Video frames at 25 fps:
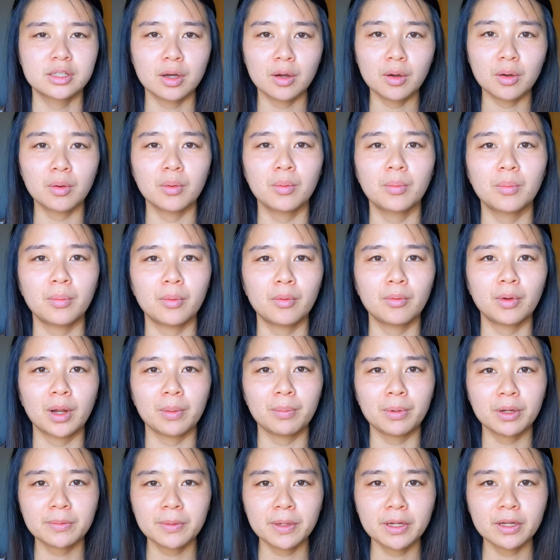So when
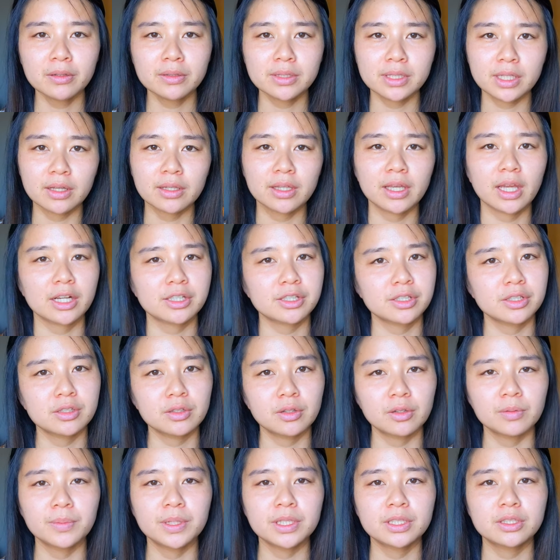I booked my hotel, they actually
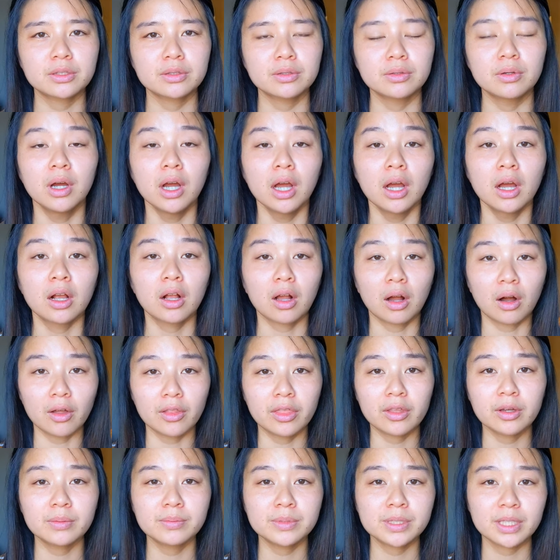told me to
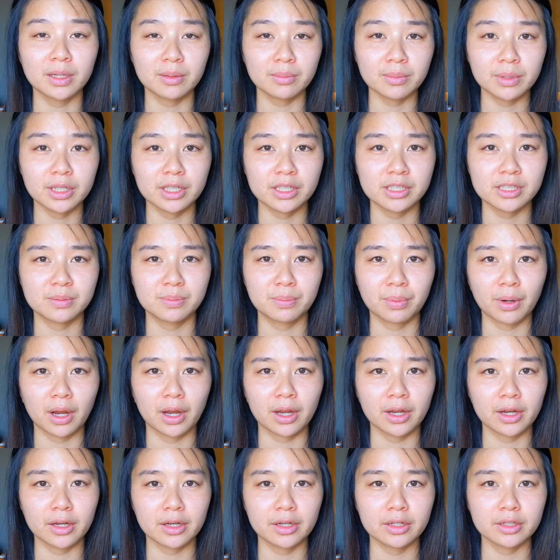call them 10 minutes
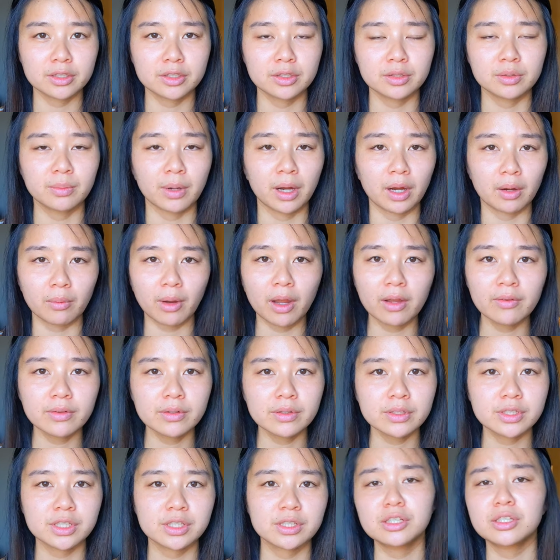prior to my
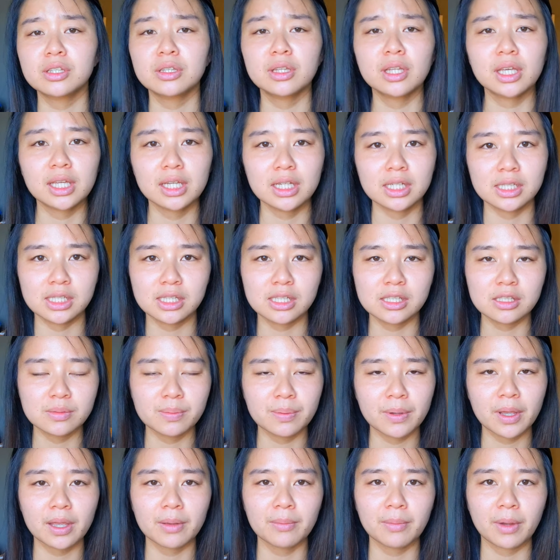arrival just so they can
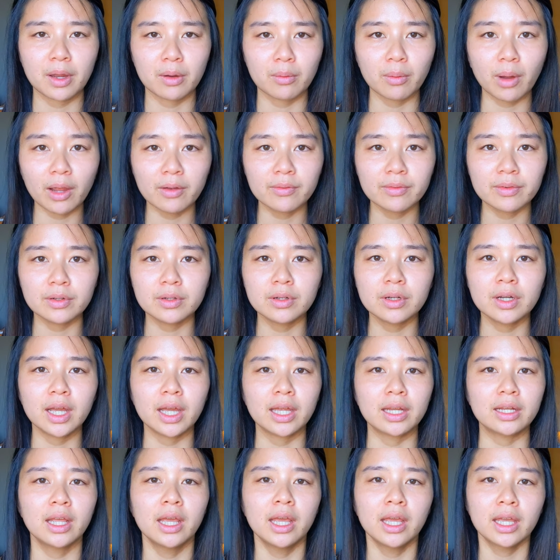anticipate my arrival
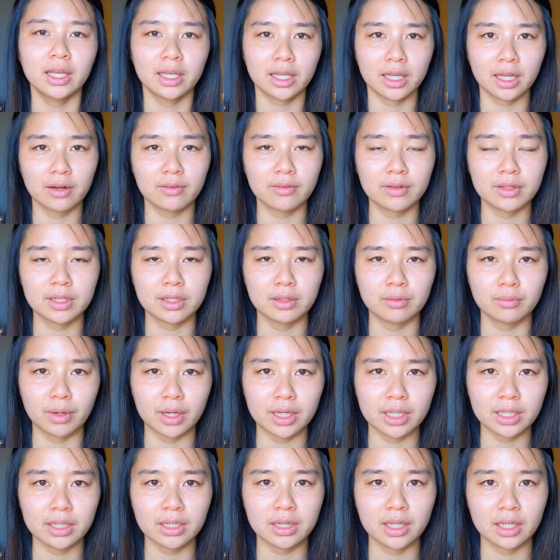and get everything
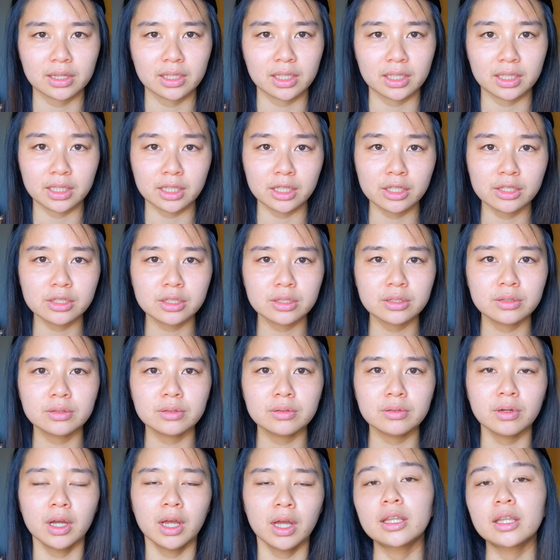ready that they need
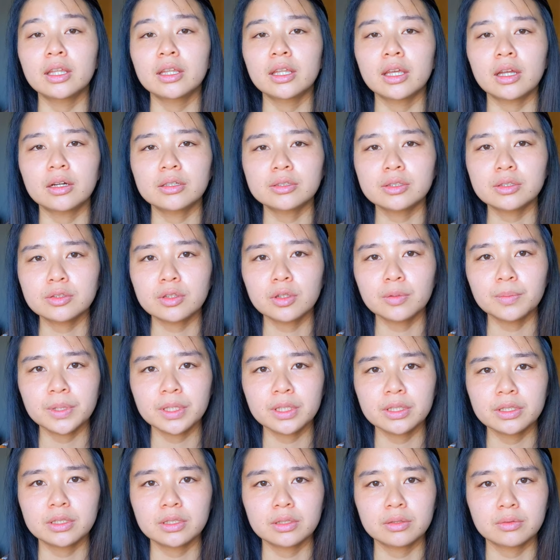to. And then they also told
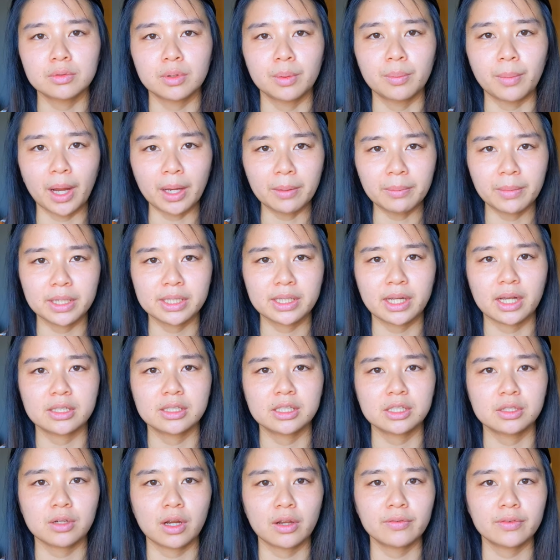me to remind my
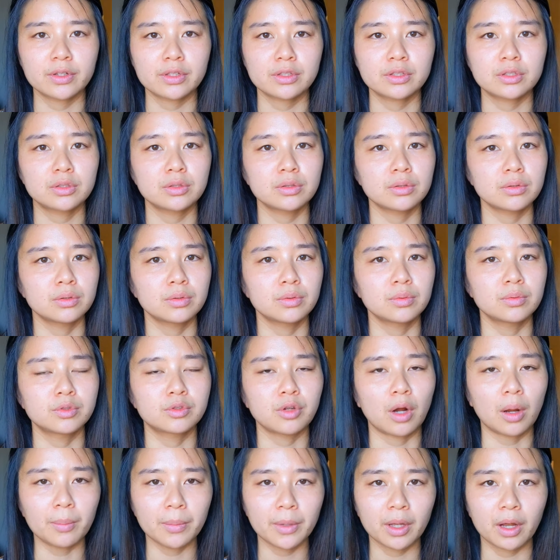taxi driver to
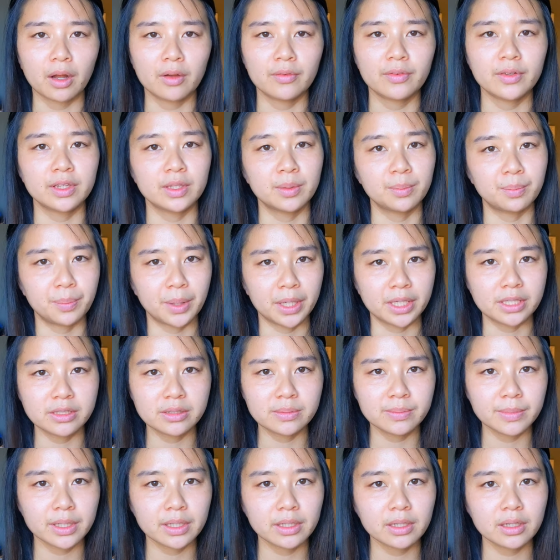drop me off in the
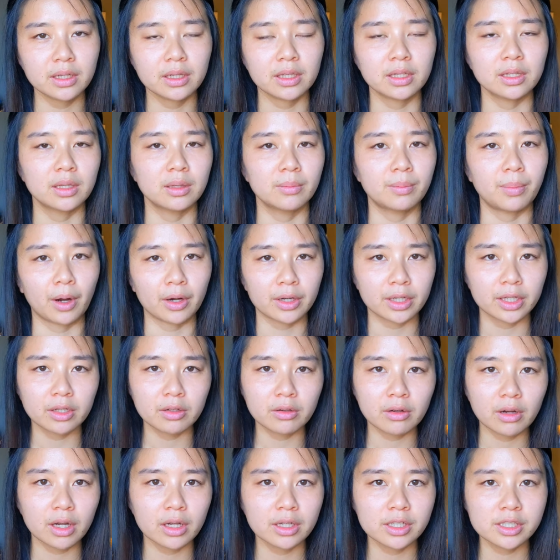basement in the parking
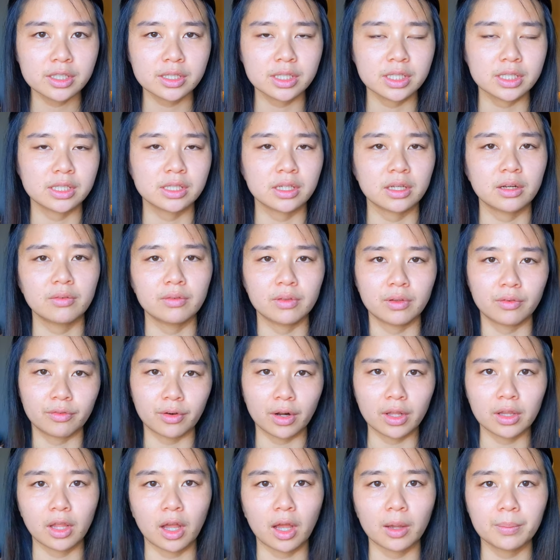garage instead of the
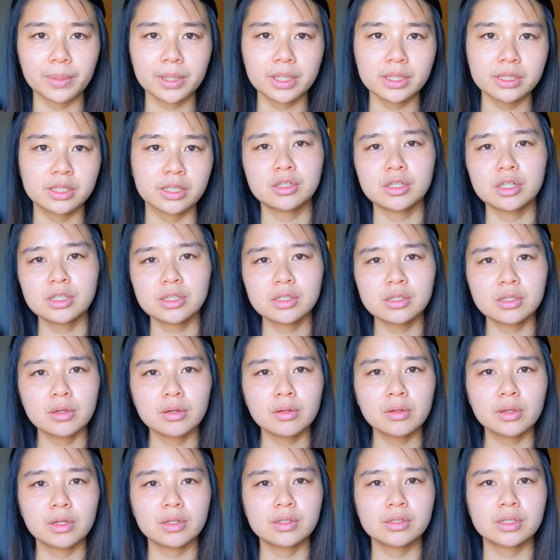front lobby, just
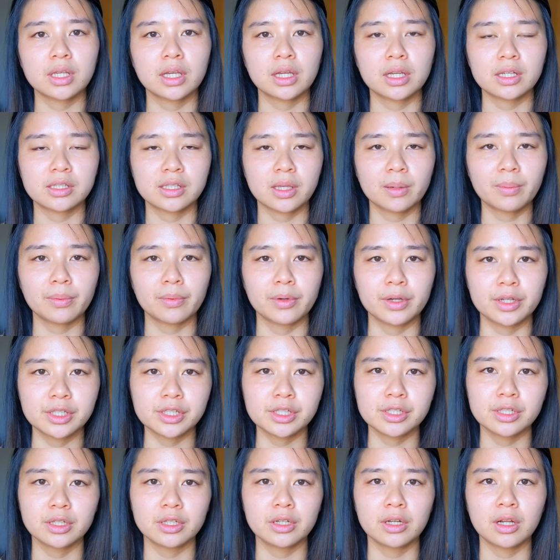so there's like a
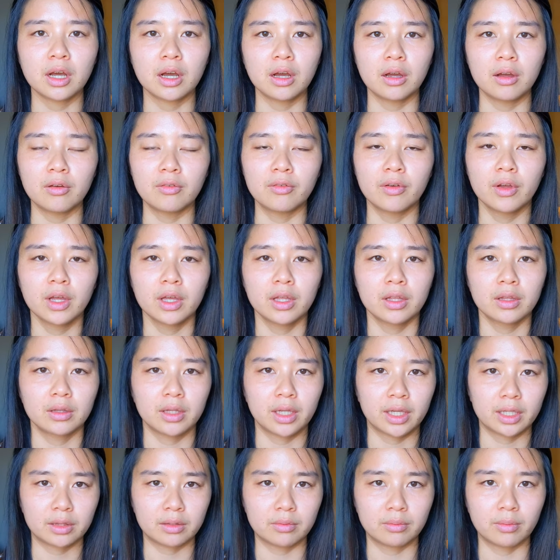separation of
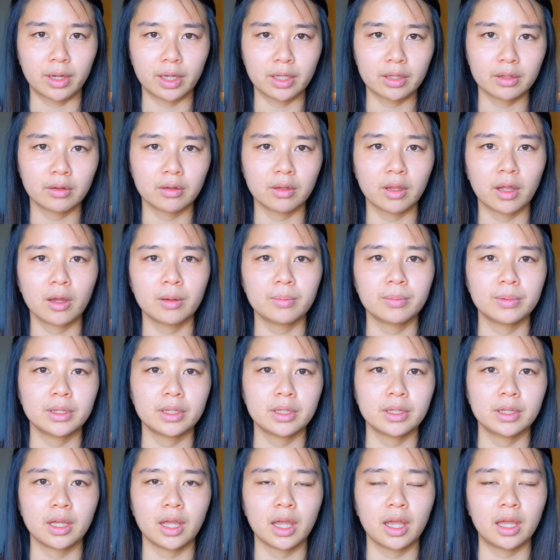like the regular
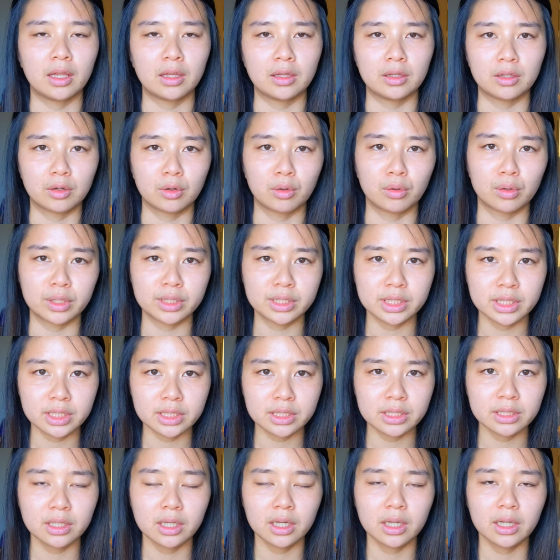lobby and the
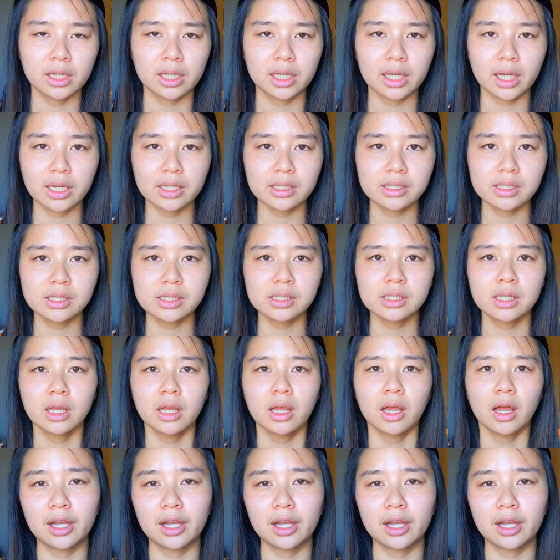quarantine guests.